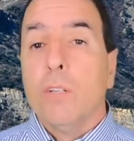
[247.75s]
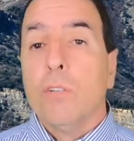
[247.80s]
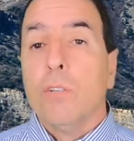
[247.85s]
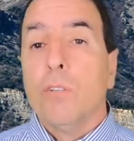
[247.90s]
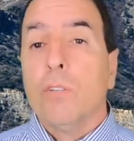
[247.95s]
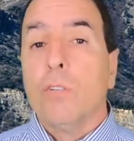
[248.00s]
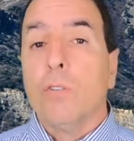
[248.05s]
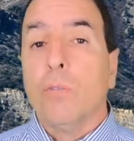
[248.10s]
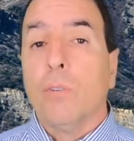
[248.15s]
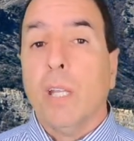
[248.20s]

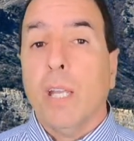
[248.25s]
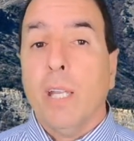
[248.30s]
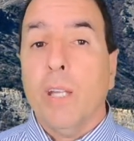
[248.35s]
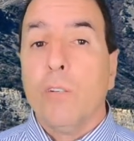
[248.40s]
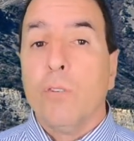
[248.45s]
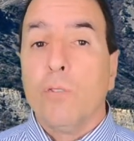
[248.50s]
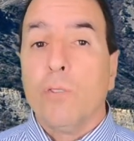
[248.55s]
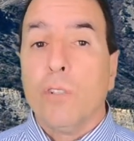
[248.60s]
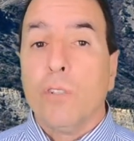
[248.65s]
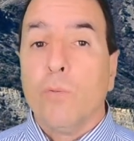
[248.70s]
So the
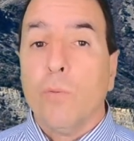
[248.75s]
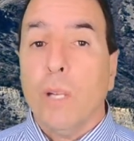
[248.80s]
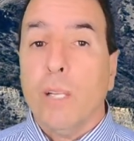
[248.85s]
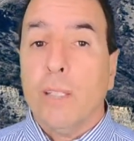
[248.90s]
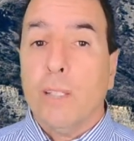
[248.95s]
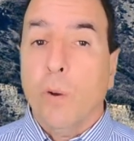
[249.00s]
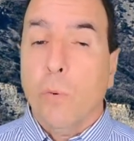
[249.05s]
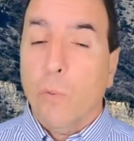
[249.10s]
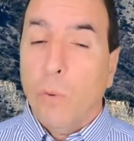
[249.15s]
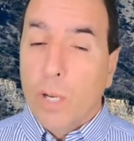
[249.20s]
interest rate
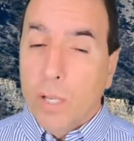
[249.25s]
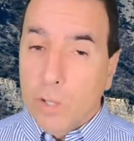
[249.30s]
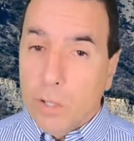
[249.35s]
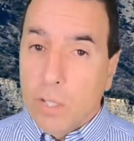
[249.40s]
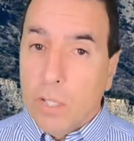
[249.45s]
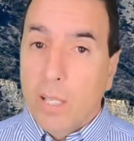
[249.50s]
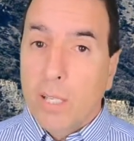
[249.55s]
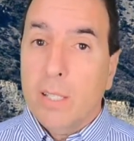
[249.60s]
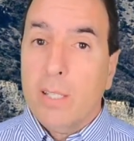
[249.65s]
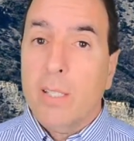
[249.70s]
that we are
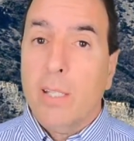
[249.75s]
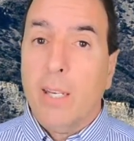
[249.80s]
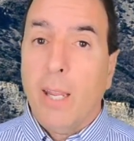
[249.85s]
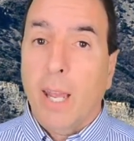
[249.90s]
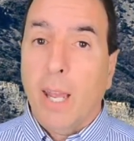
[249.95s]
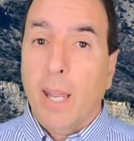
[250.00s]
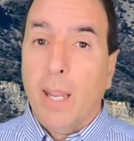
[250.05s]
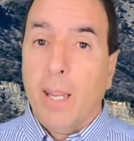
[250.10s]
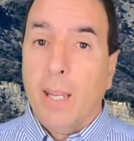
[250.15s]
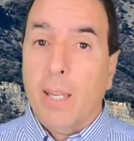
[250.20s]
seeing
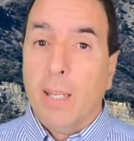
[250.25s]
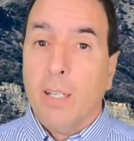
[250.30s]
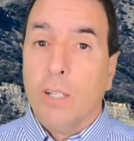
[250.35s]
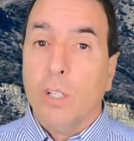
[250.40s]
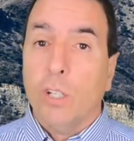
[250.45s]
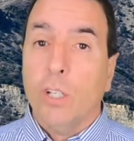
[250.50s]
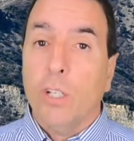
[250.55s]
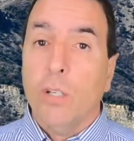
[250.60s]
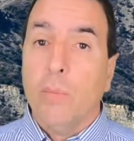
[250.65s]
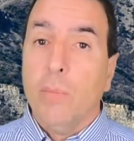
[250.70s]
today
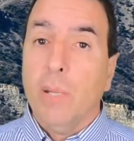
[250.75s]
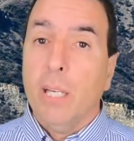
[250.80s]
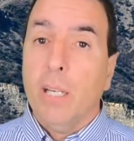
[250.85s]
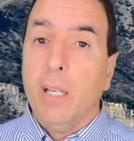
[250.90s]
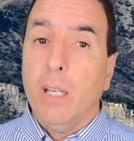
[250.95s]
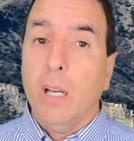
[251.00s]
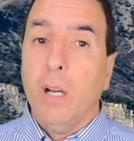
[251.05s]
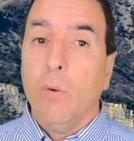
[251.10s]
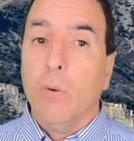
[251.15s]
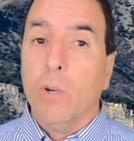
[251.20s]
could be
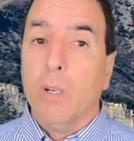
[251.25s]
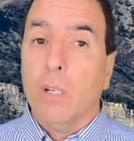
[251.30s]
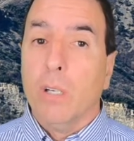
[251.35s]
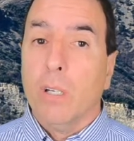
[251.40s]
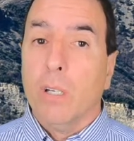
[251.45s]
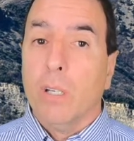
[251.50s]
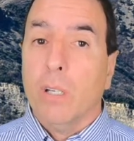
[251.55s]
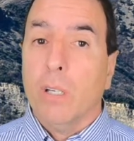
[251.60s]
lower